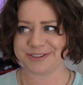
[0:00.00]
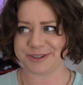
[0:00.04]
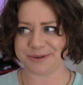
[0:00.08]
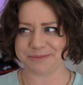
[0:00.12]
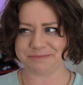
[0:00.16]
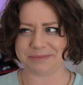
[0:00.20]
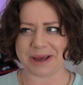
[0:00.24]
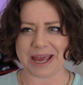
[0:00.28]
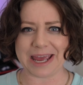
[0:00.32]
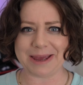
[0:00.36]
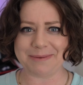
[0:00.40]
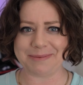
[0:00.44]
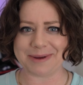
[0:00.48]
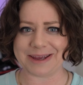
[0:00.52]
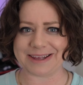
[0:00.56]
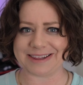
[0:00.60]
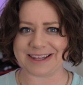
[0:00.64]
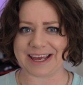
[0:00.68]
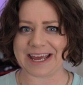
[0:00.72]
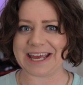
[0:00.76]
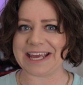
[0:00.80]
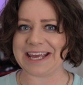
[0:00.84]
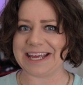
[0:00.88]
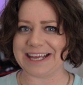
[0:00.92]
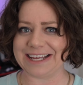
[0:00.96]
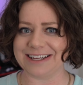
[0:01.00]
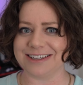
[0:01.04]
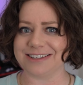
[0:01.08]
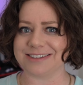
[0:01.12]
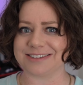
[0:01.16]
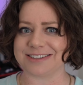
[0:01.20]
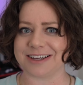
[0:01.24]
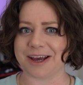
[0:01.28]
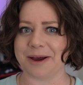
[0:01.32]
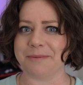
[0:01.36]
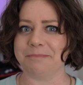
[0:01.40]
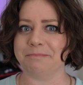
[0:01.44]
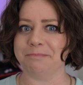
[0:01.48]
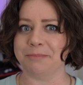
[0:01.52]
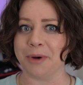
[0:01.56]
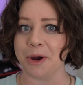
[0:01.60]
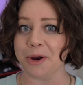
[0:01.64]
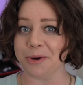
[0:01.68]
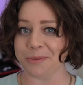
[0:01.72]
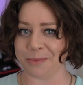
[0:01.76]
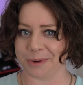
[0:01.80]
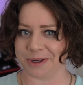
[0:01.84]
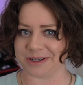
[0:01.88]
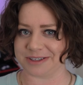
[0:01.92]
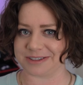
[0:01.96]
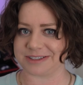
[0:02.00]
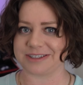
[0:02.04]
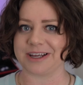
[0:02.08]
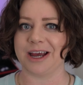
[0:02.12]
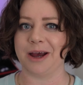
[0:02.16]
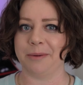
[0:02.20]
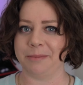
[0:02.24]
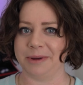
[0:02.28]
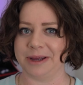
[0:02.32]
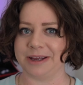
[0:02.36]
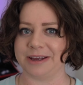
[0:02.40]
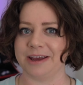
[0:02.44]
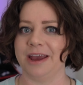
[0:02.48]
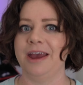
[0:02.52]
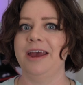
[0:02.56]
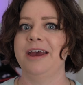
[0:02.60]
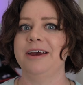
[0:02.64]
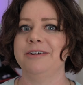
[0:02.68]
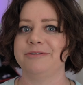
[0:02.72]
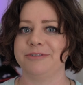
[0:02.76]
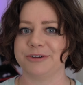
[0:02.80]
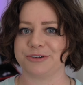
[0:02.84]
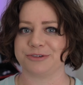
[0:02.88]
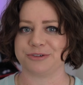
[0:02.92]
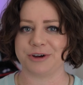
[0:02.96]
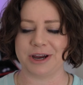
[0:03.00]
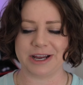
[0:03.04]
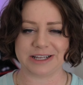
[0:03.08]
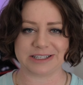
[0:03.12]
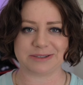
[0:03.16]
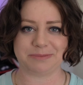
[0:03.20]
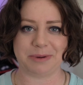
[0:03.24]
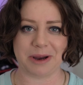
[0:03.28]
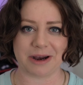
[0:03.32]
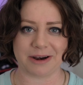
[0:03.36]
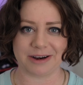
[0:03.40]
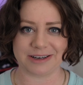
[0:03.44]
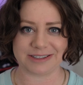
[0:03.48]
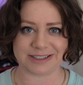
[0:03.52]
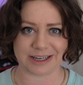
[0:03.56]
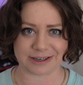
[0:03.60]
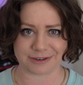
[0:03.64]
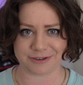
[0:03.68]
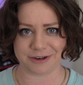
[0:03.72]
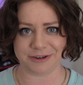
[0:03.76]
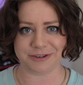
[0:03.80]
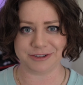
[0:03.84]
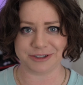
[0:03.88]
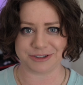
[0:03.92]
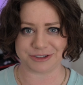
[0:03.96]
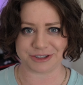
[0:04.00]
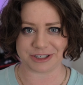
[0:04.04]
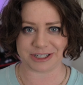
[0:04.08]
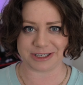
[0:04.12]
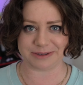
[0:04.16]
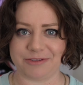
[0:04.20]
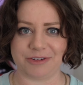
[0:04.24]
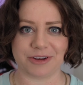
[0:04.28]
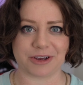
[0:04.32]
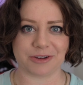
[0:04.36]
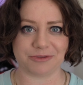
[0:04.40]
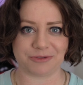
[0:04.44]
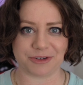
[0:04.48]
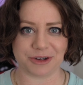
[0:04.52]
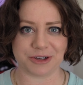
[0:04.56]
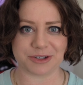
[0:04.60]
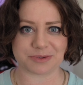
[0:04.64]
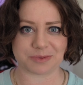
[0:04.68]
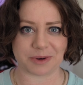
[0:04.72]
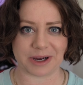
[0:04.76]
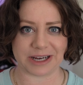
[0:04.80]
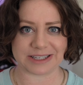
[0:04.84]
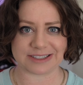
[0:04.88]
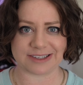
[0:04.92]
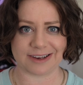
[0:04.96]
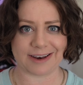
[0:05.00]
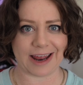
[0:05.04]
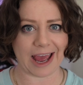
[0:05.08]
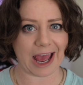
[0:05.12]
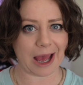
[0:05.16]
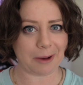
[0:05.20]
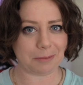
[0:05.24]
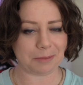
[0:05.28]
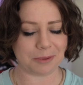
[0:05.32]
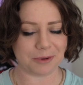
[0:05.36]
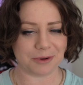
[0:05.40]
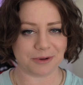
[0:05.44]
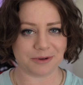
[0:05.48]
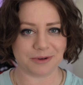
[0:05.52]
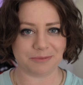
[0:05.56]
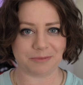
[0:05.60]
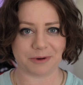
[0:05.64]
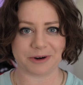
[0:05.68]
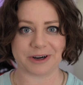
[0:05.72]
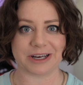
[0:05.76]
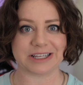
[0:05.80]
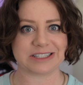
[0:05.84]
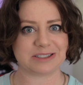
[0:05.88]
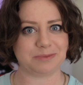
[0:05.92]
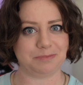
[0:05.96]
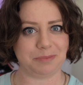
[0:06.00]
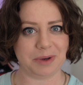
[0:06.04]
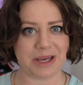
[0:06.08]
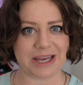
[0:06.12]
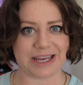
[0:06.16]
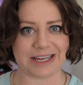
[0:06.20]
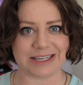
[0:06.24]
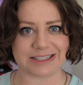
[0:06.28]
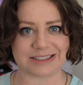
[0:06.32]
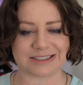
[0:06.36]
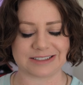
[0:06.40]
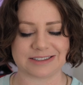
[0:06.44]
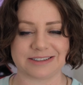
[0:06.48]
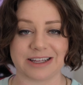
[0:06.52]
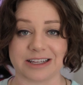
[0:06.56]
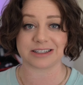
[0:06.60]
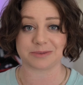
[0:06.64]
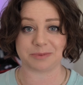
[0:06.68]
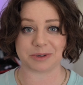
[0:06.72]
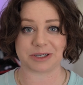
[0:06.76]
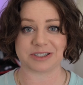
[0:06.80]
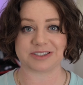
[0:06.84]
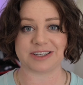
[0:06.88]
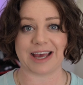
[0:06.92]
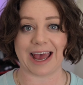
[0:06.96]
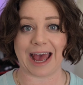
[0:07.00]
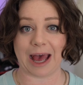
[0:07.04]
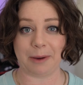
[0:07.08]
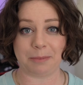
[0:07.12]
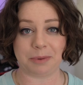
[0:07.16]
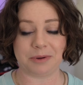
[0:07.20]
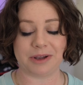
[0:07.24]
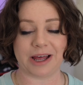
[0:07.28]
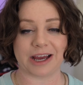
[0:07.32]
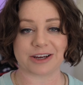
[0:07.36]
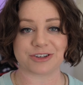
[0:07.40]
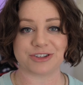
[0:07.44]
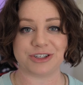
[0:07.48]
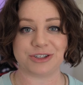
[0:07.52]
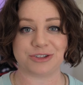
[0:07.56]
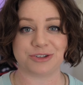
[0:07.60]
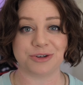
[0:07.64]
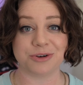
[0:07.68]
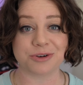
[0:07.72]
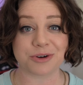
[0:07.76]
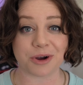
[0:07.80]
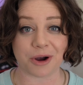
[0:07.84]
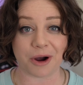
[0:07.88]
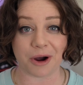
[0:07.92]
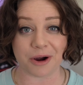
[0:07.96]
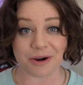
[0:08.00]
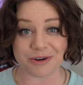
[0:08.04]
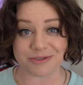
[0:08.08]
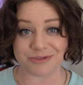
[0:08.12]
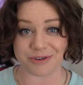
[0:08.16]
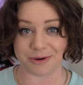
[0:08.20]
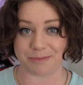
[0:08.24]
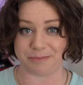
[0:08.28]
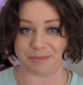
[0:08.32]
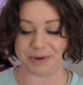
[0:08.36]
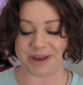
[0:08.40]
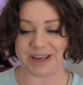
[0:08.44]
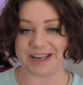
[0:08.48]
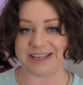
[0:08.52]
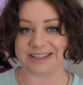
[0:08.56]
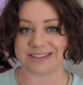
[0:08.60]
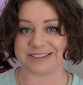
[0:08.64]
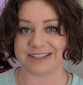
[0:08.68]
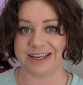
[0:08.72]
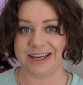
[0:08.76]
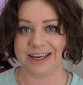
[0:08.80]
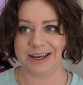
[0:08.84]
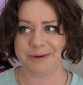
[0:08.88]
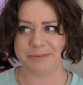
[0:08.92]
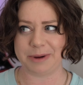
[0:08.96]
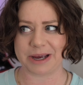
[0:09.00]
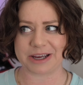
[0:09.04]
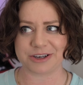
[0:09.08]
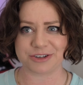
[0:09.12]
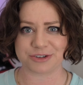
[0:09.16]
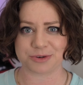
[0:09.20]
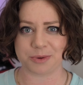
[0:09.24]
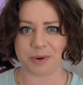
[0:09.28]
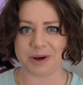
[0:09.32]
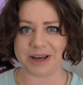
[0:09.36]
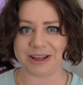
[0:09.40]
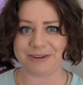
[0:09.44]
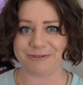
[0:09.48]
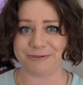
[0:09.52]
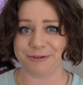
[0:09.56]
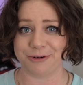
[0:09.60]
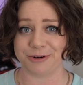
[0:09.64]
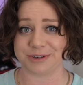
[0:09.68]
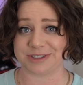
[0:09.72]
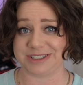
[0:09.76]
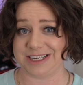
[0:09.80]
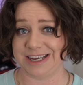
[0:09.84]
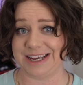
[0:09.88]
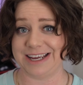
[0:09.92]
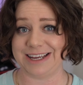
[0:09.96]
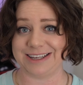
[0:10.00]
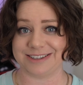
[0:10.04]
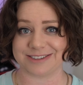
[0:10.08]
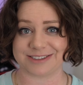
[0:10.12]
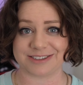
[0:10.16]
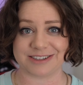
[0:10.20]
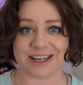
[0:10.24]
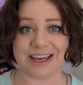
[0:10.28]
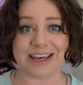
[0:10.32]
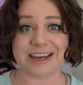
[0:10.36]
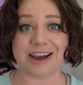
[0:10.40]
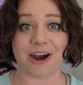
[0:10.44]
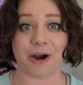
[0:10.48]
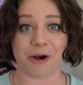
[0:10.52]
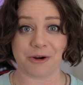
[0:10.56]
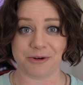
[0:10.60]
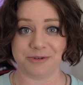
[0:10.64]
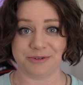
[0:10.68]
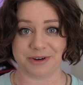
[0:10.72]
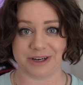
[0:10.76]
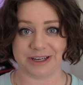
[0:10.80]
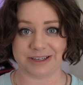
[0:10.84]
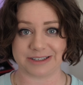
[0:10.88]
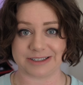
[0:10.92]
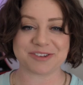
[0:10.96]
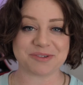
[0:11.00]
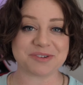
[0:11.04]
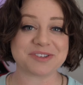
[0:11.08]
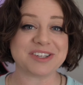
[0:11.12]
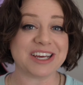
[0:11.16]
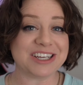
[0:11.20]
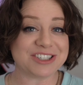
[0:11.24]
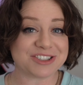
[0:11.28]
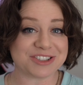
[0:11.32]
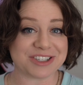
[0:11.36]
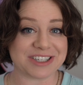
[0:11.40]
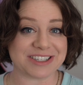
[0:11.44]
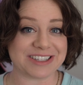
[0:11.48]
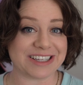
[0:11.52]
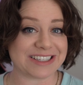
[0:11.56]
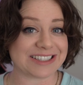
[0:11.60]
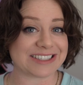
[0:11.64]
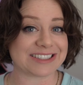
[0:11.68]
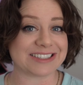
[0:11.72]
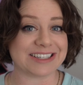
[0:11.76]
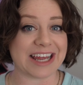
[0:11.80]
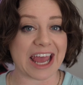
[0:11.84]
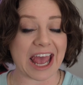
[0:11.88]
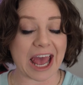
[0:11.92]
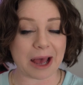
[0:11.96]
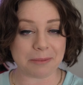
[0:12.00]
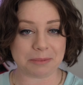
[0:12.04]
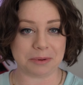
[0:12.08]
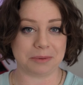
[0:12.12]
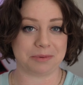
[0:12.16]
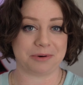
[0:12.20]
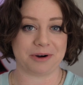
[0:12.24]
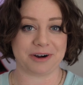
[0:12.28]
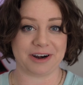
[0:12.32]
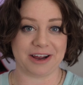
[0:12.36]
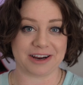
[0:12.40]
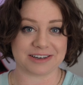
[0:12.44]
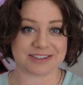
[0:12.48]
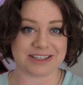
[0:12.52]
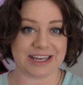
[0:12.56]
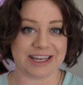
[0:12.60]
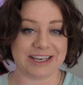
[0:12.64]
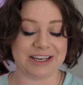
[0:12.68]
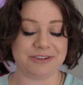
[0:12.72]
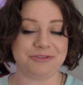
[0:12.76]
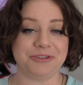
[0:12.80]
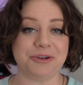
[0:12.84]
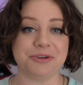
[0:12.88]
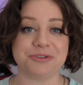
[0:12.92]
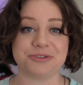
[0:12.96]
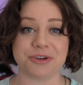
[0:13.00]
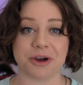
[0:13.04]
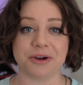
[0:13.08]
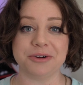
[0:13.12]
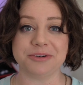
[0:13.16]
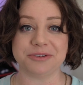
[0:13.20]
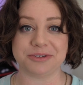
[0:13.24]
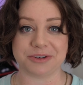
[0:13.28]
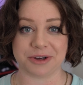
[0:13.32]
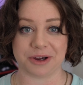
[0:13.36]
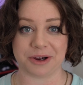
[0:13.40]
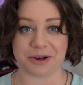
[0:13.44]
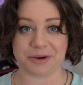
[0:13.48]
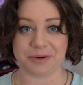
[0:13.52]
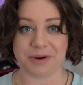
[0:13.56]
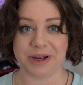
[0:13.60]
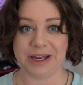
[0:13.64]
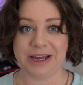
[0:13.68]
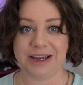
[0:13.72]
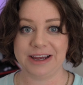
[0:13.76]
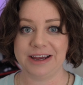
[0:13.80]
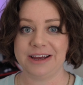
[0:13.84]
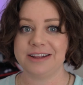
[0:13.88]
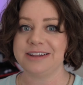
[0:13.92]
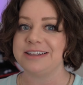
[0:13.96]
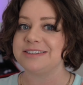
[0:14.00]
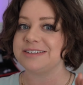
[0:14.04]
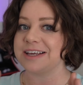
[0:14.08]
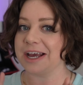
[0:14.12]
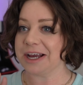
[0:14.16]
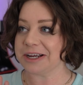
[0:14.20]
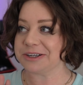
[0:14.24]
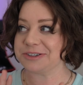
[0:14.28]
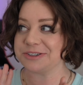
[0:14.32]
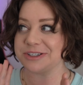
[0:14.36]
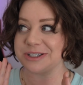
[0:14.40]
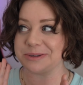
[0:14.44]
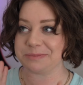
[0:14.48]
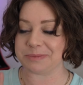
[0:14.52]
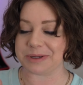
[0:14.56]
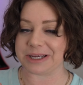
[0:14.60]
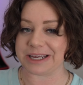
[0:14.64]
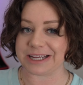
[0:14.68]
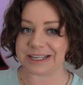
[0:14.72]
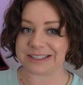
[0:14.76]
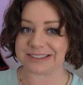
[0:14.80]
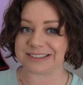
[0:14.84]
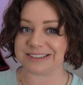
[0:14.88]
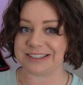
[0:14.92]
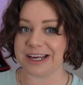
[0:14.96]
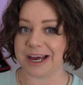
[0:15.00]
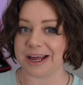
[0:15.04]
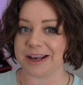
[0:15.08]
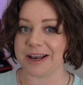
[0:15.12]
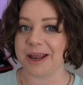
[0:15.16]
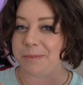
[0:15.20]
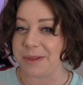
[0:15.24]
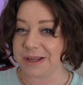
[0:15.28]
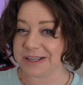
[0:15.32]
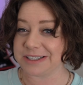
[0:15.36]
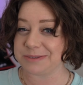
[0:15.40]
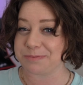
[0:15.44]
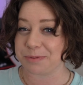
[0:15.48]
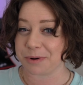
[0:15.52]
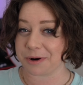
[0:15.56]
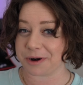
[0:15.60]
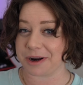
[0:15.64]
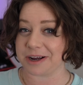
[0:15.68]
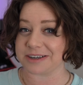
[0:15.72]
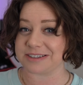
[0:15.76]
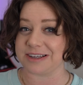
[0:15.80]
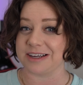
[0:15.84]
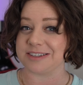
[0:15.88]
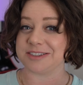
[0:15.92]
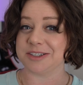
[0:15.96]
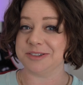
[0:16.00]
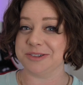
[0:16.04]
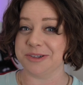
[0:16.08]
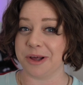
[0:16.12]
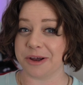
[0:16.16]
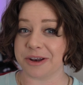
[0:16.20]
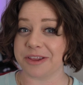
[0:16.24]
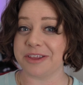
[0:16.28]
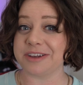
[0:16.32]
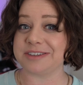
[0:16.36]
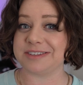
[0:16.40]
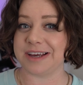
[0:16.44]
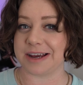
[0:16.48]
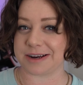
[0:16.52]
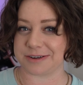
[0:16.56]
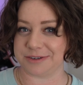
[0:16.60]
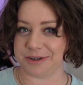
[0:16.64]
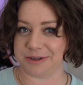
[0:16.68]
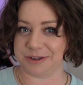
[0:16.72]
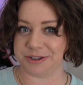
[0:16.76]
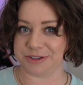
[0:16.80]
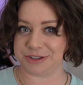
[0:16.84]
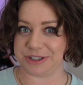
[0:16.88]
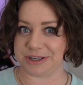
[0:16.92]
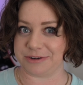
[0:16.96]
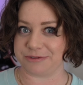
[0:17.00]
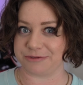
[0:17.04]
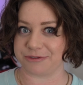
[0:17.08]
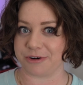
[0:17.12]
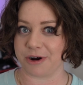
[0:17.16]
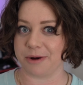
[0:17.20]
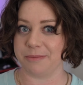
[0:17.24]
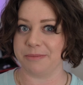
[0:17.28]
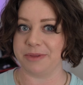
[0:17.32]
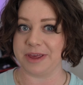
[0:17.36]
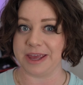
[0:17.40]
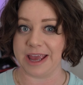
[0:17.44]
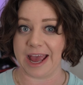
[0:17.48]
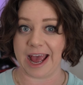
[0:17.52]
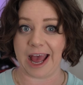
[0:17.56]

so maybe there is a moment coming for transparent technology. If you're confused why I said Apple when it's Beats, that's because Apple actually took over Beats back in 2014, so they own it. So essentially, this is an Apple product, and if you don't know, this actually means that this product has a lot of the technology from the